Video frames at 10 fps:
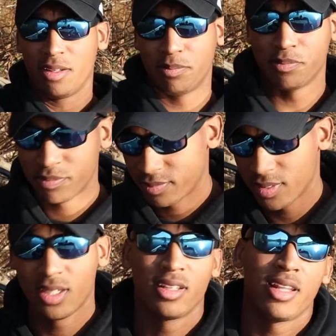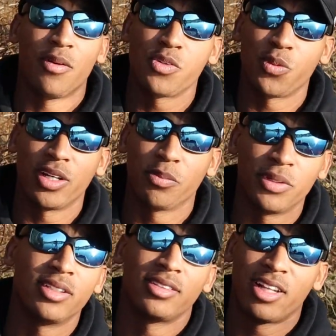right. That was weird,
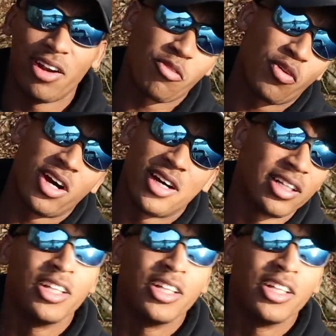but I don't have a rod.